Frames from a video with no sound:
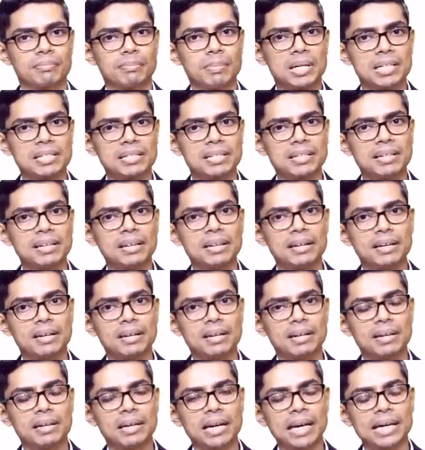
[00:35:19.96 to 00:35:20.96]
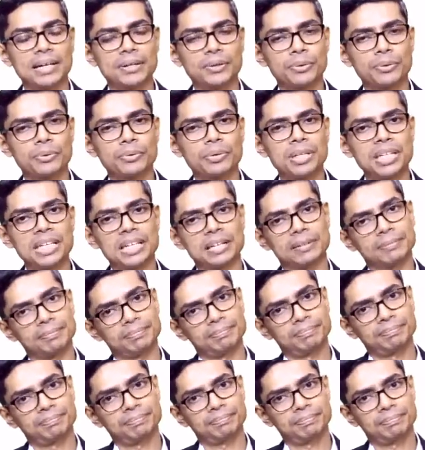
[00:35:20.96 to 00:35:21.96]
Muscle atonia,
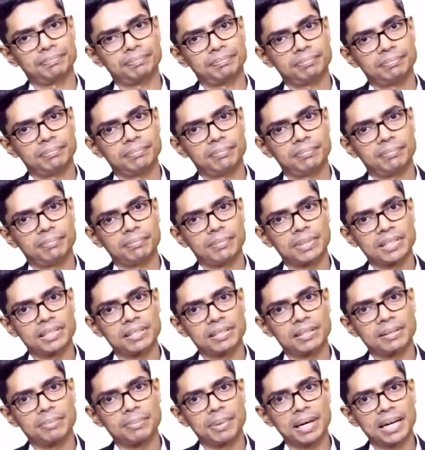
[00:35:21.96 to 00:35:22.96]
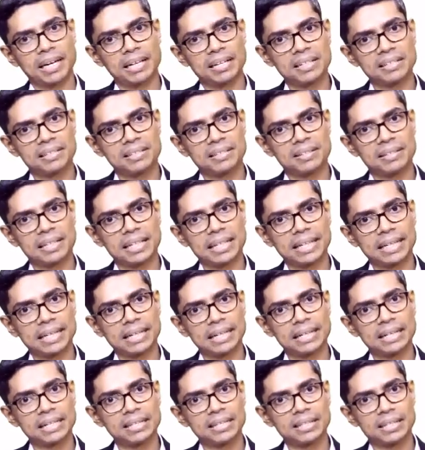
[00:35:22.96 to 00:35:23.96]
muscle paralysis like
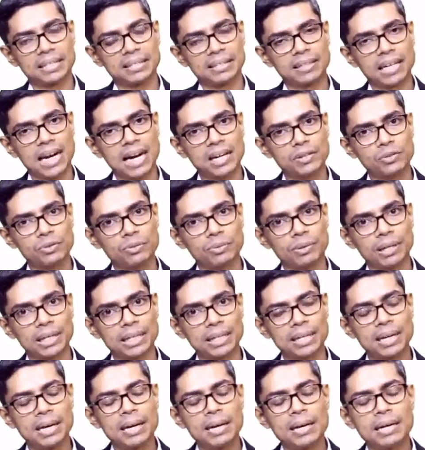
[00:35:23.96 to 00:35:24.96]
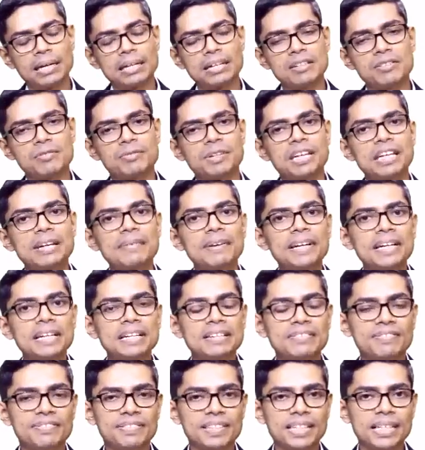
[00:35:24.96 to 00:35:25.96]
condition. That's why it is very, very
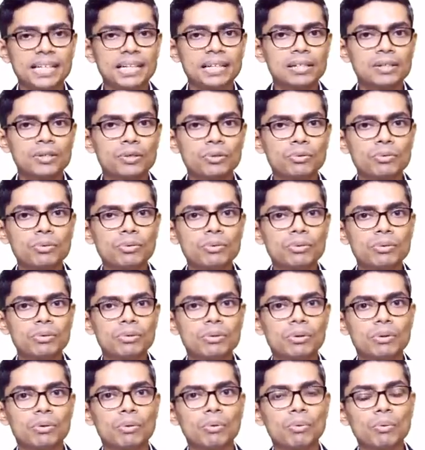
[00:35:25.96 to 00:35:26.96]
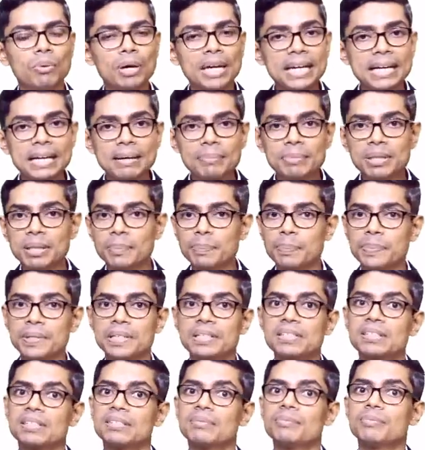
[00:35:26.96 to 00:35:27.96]
difficult to wake up the
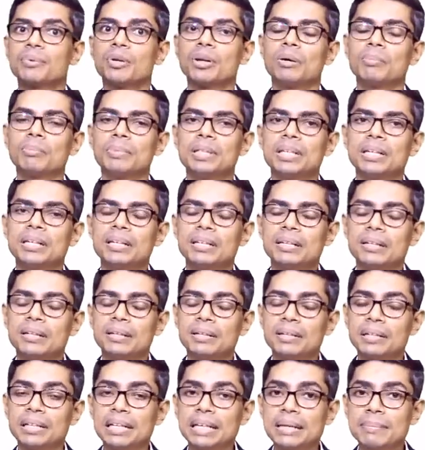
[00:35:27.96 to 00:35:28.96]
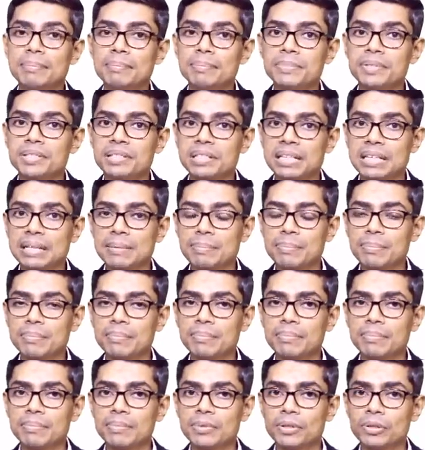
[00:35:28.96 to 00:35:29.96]
person from the REM sleep
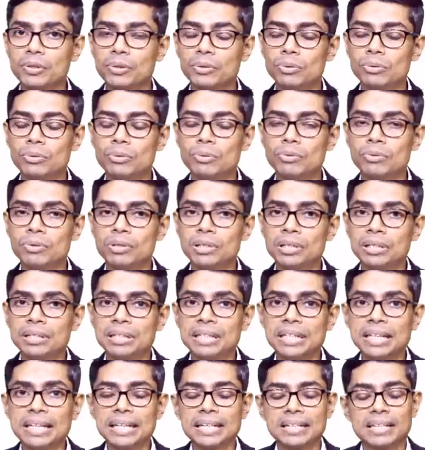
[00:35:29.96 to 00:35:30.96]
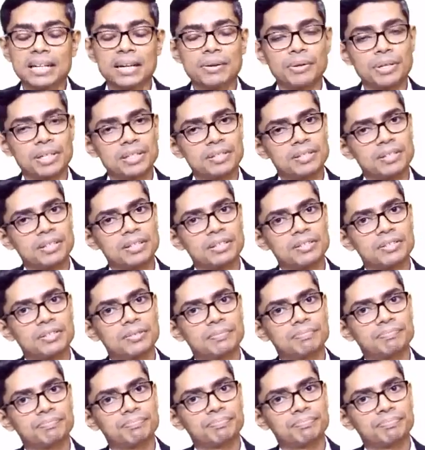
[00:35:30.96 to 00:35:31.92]
to direct awake stage.